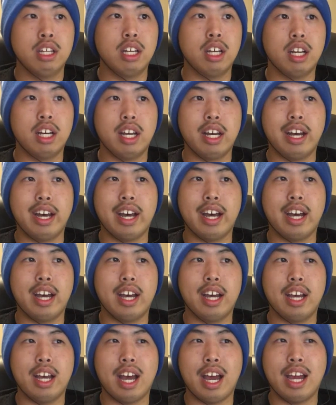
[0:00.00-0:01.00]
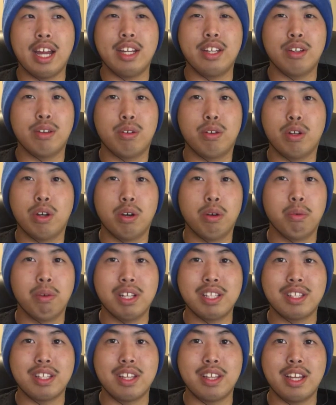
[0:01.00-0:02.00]
Uh, I don't know
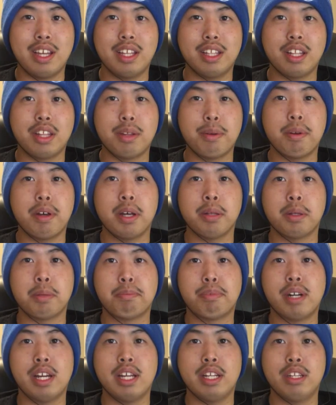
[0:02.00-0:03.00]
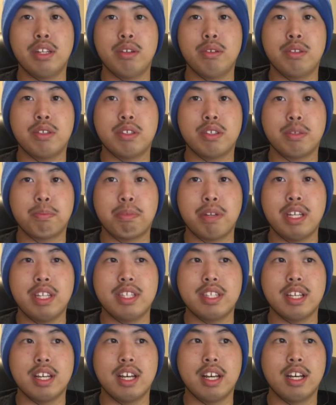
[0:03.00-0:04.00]
what's the name of the, of the brand new
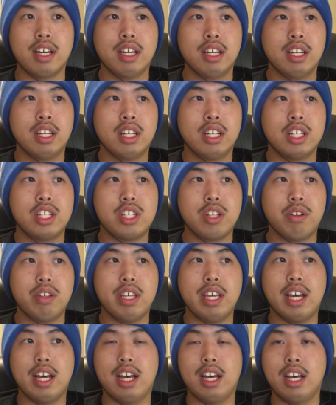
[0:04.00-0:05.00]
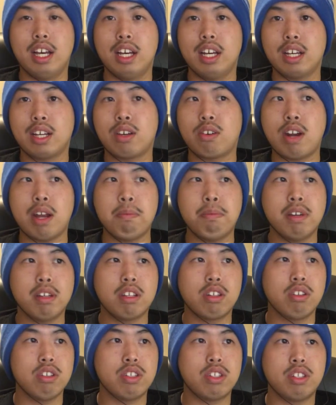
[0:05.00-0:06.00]
pizza. So yeah, uh, Grandpa
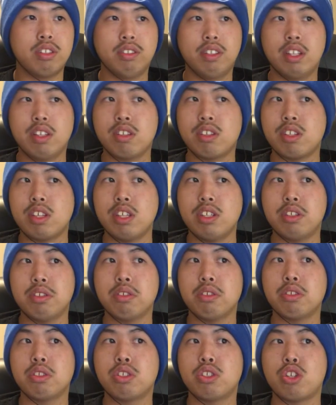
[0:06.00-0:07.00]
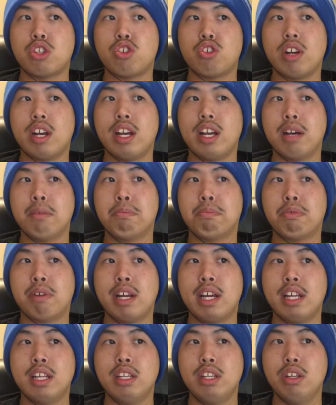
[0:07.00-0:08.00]
goes to Little Caesars to try a
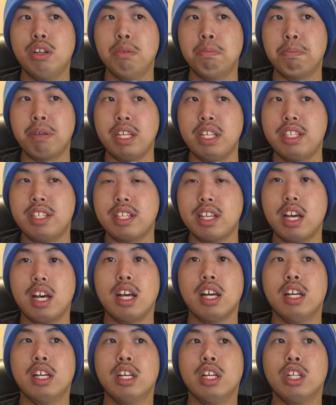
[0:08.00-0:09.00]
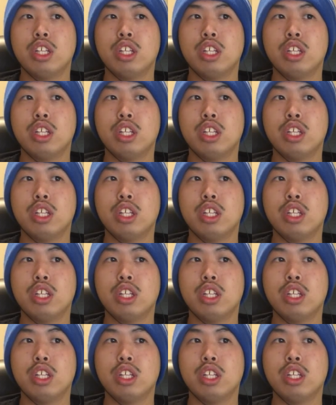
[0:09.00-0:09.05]
brand new pizza.